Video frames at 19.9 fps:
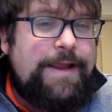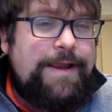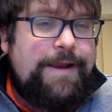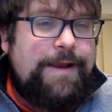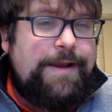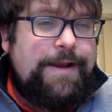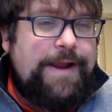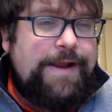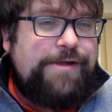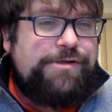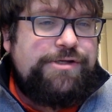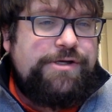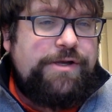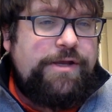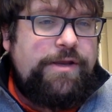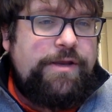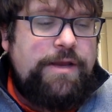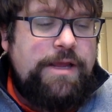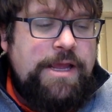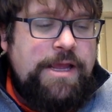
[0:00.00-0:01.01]
in
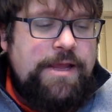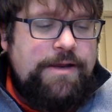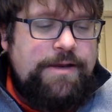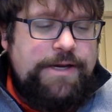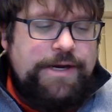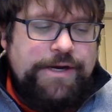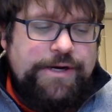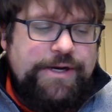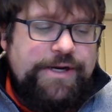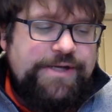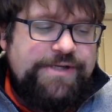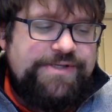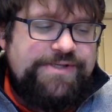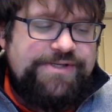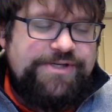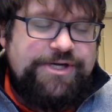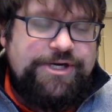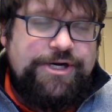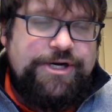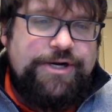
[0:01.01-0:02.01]
ancient Near
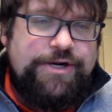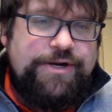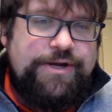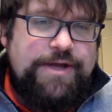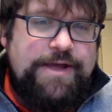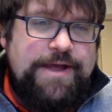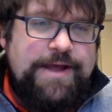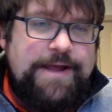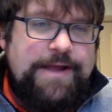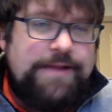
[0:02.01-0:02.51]
Eastern